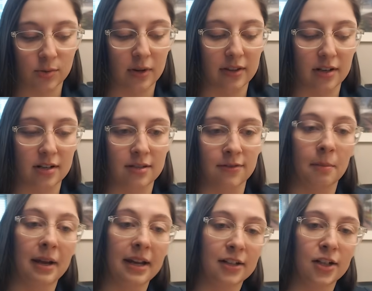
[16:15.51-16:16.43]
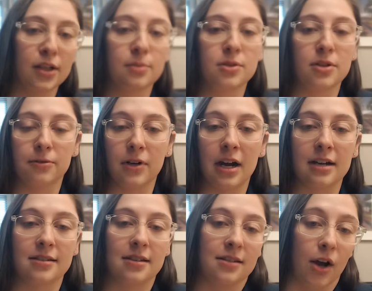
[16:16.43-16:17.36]
whether it's for microbes or for
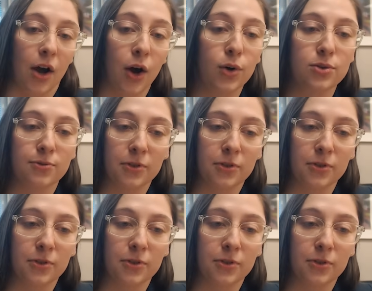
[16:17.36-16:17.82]
us as a host,